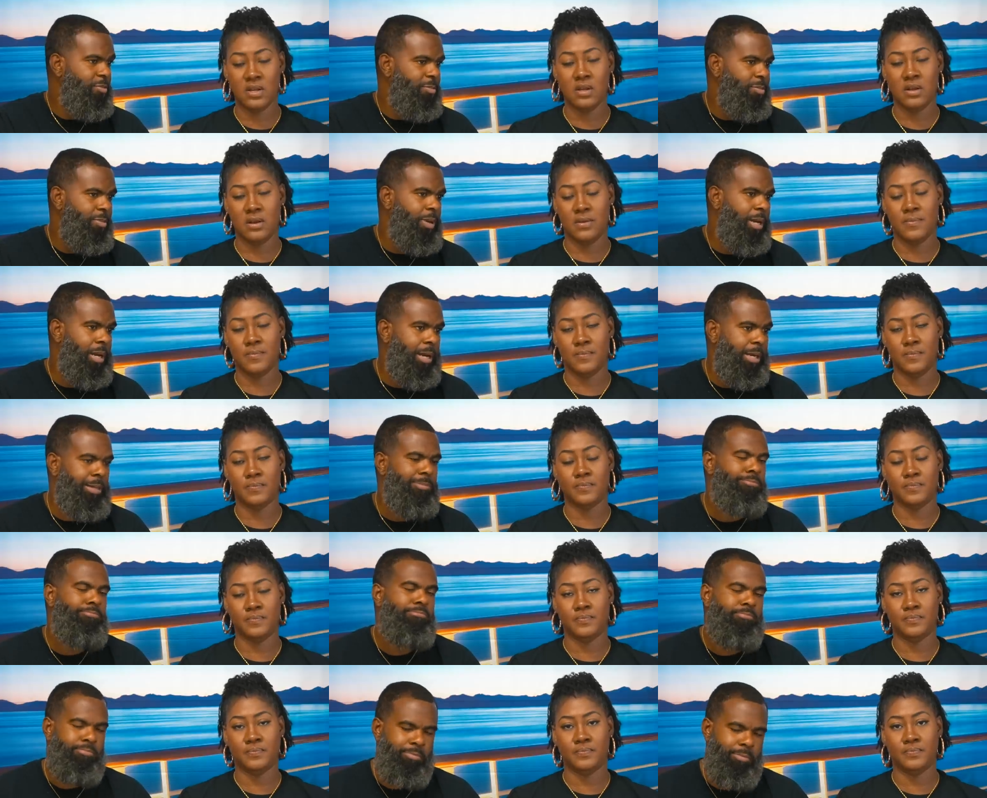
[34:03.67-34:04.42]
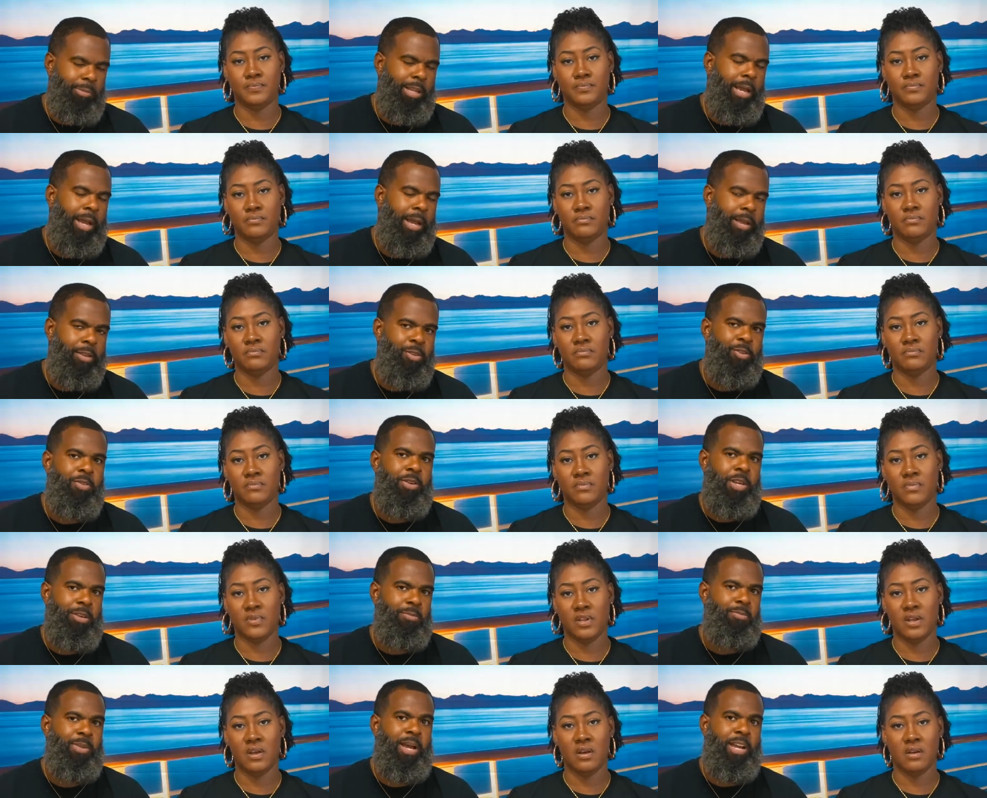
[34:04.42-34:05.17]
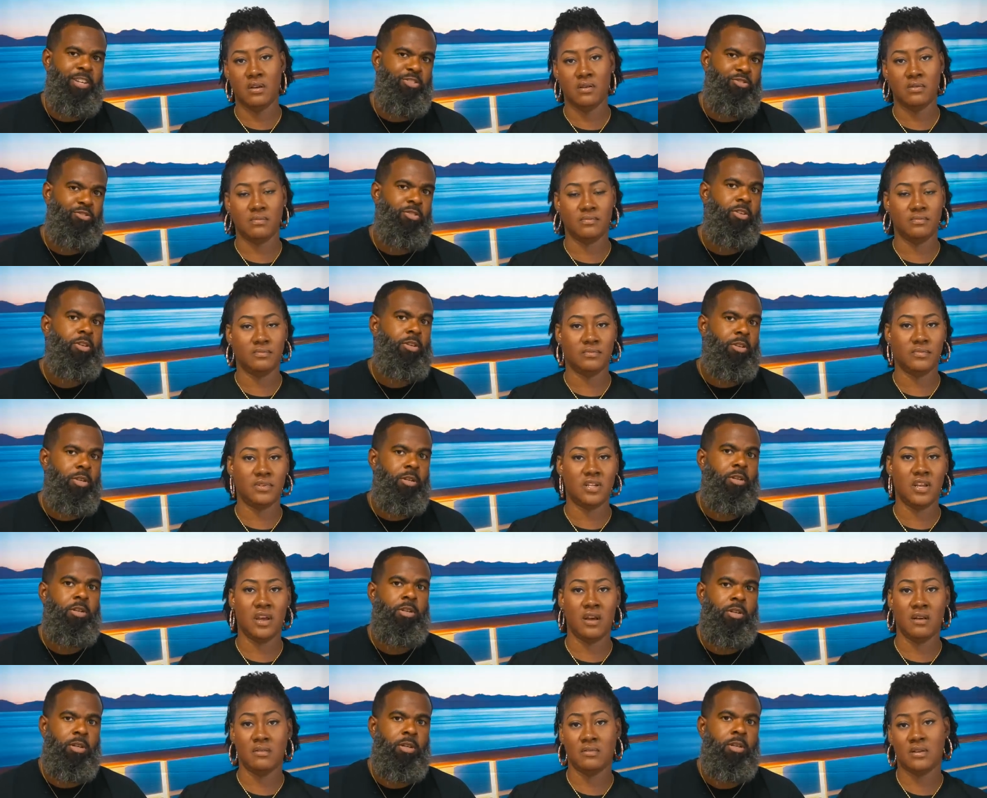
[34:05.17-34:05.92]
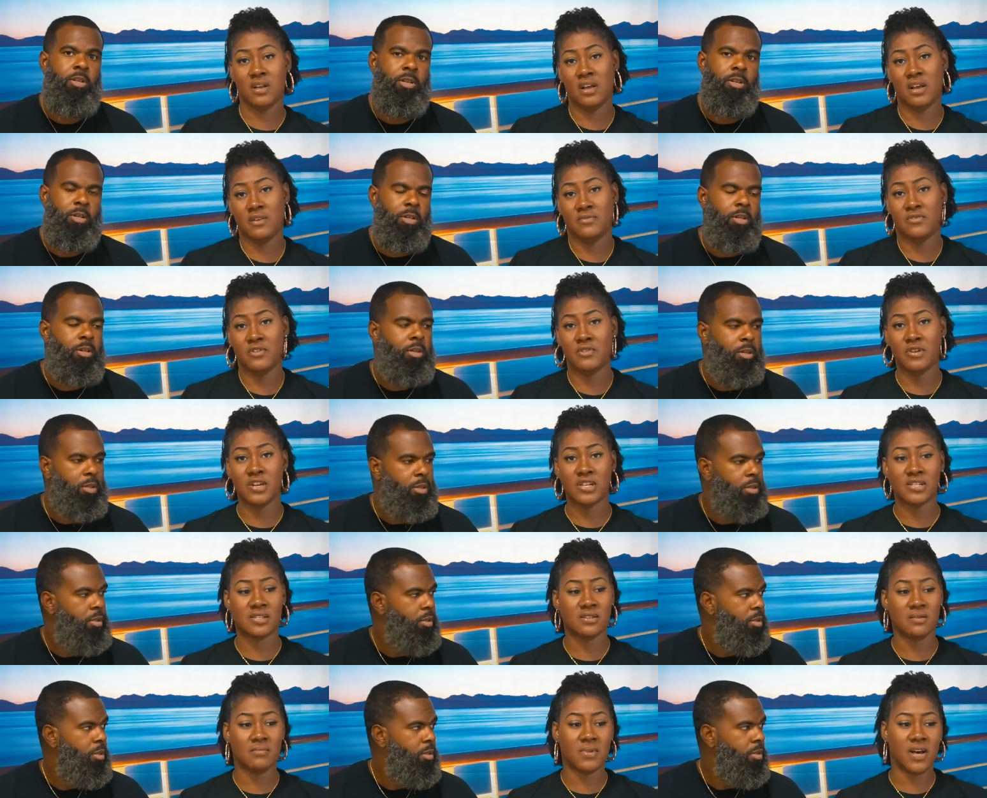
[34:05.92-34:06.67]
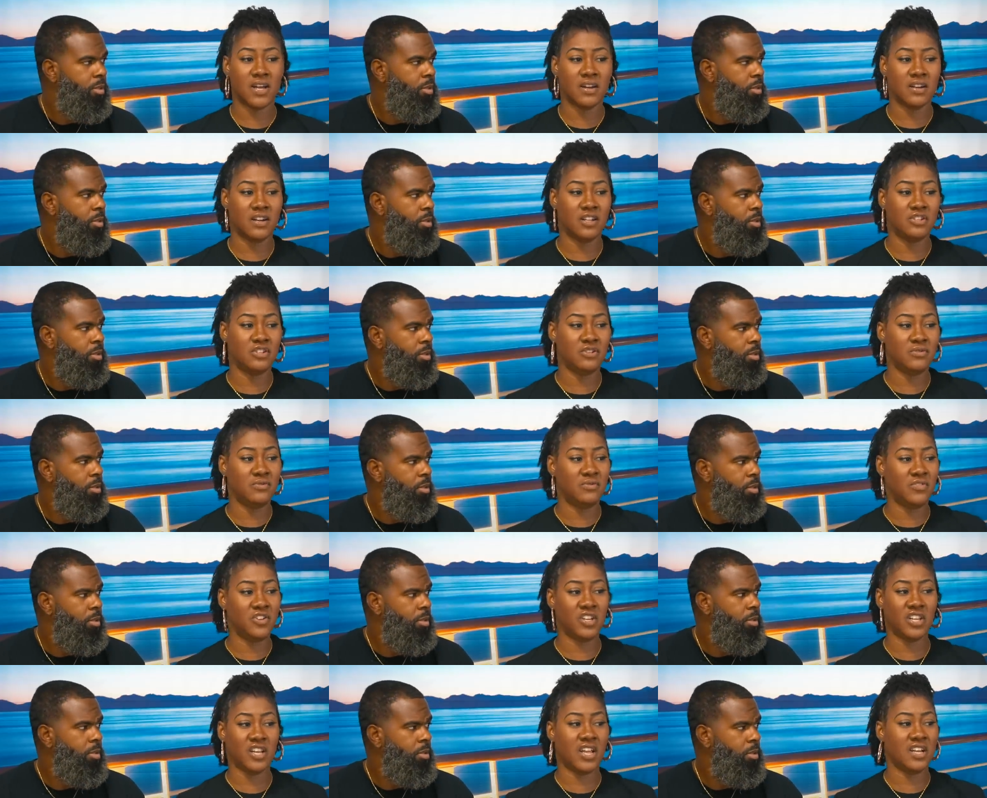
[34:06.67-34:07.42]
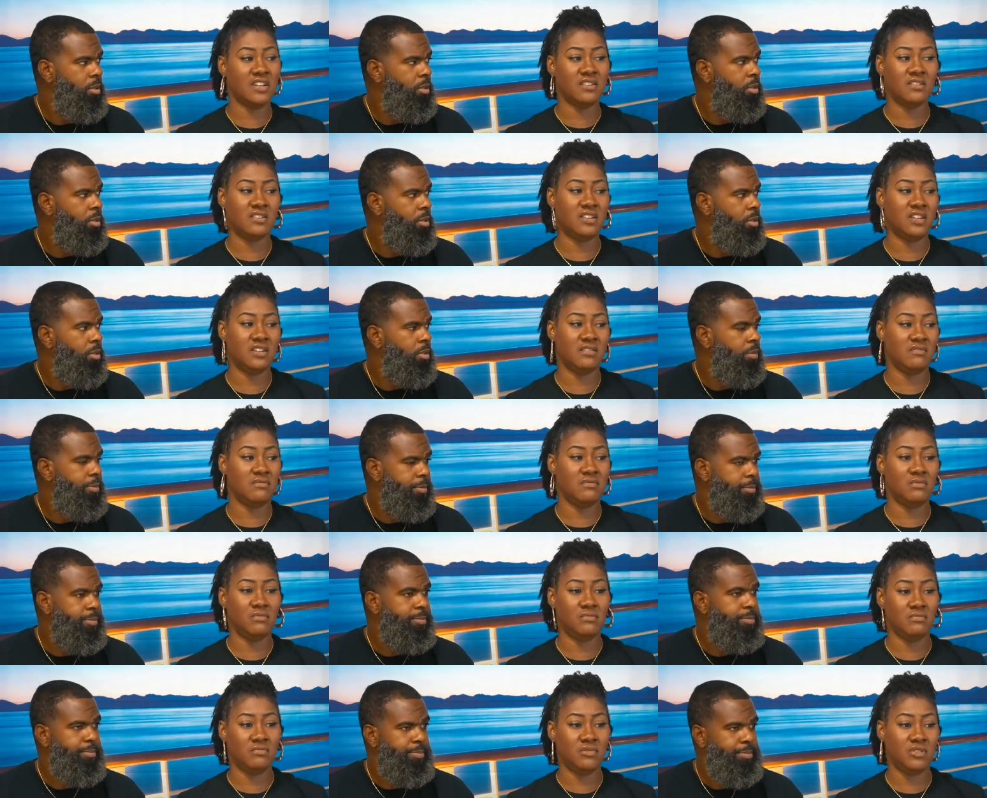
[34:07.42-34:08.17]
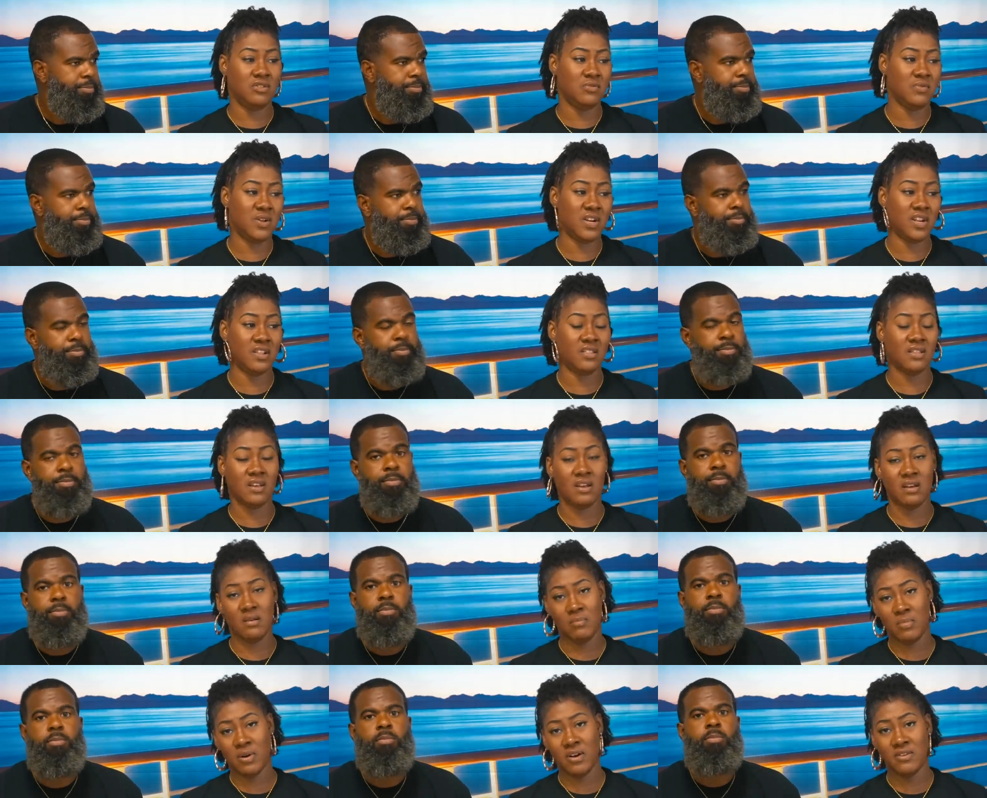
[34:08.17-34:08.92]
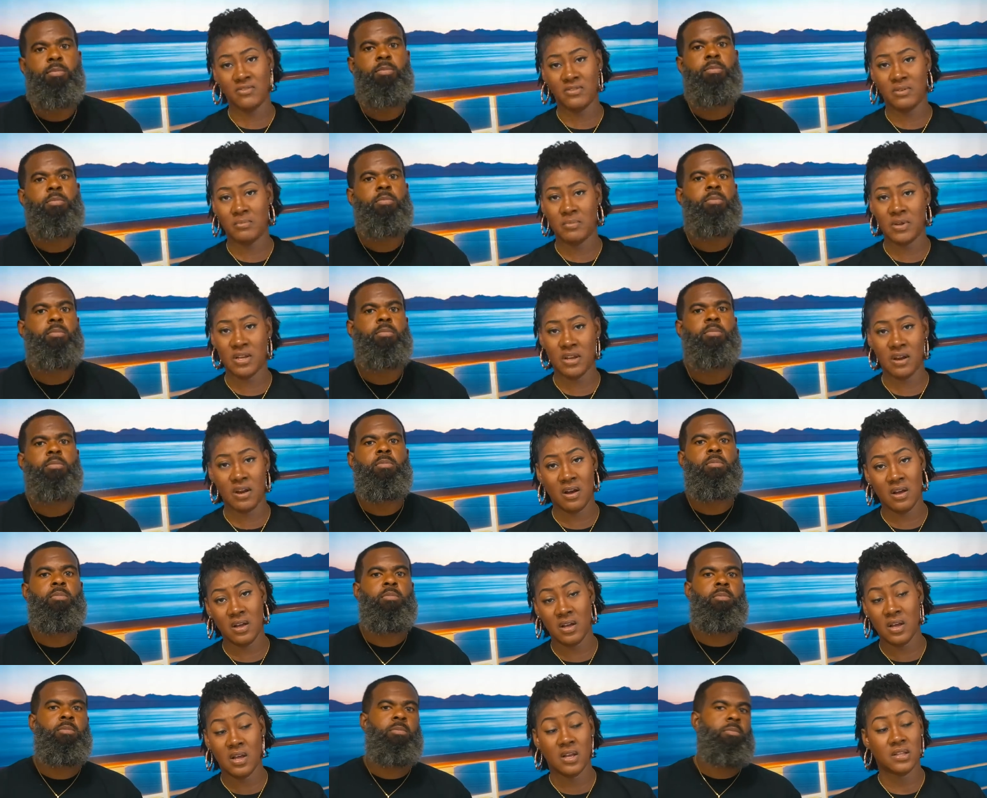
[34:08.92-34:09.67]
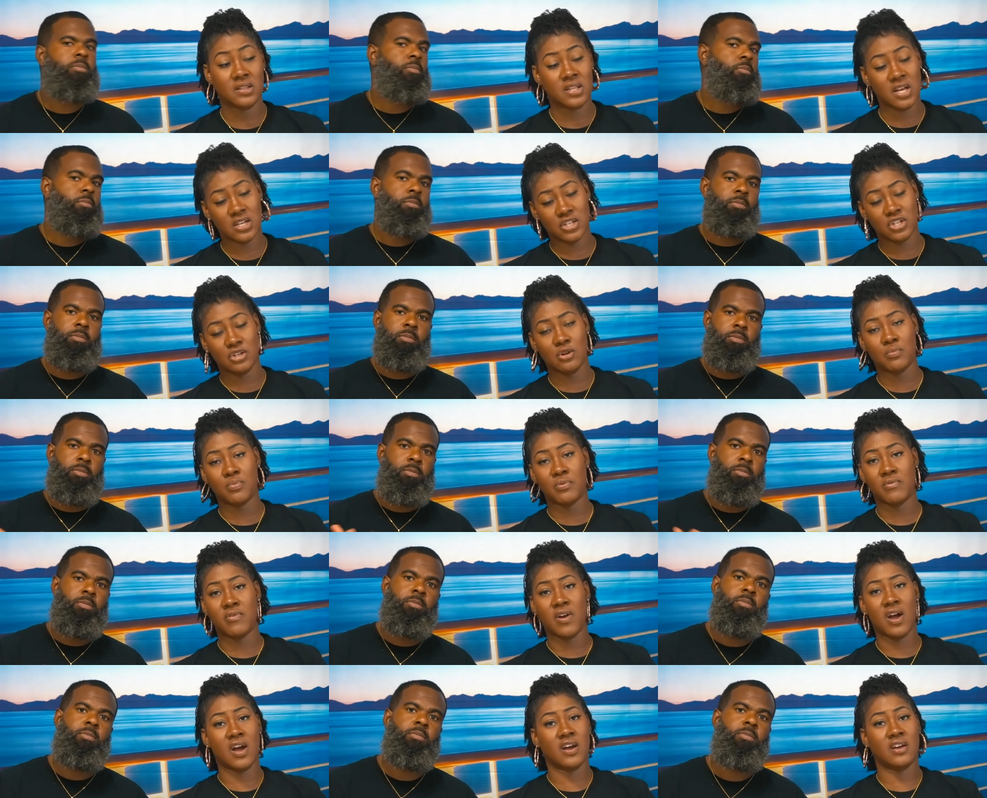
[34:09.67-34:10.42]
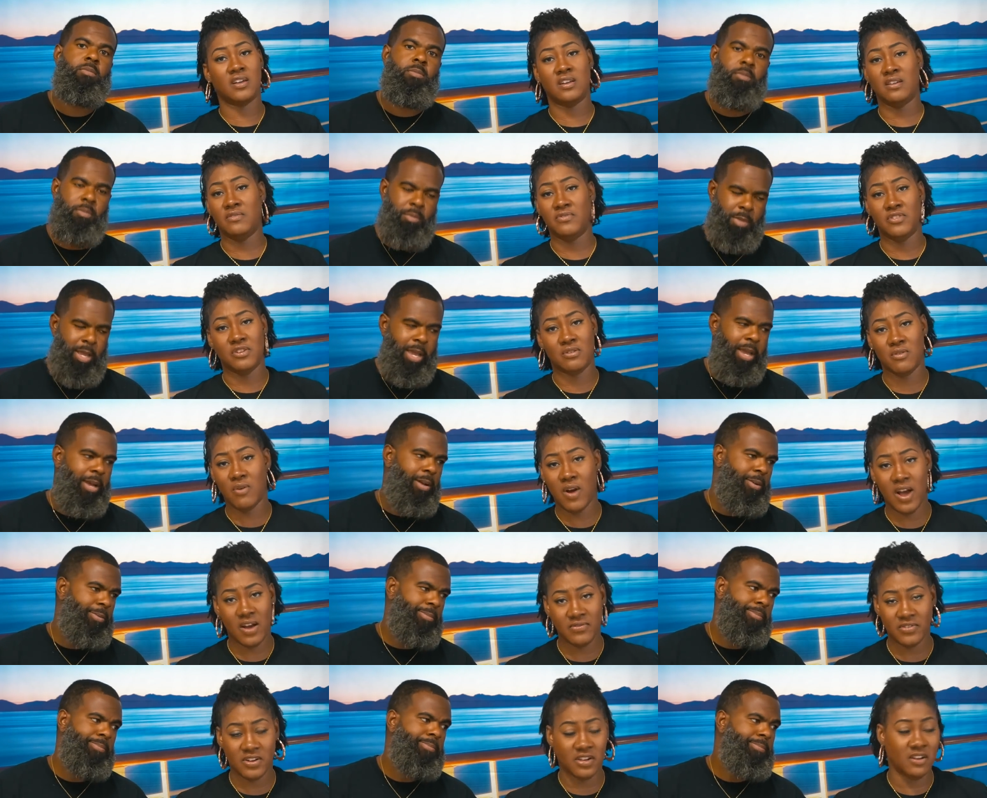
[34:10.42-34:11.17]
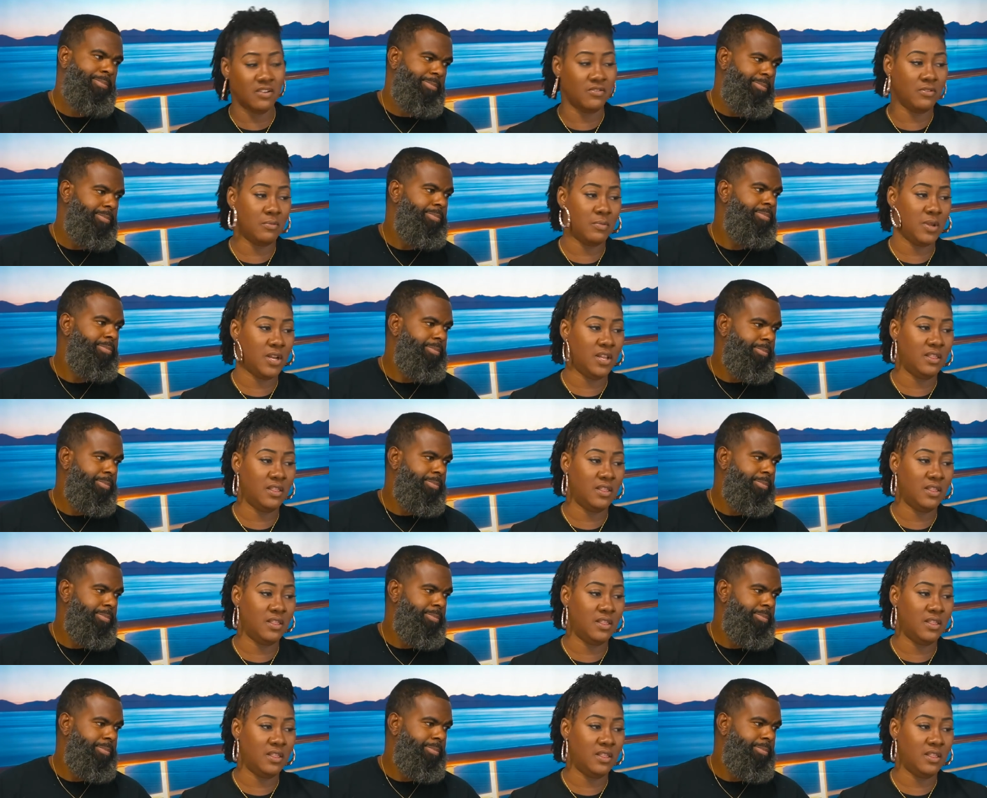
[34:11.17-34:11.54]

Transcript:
Speaker 1: yeah. but yeah, you can give yeah. extra.
Speaker 2: Yeah. Now, if you get somebody that you feel like didn't do anything above and beyond, that's your prerogative. Yeah. You don't have to give them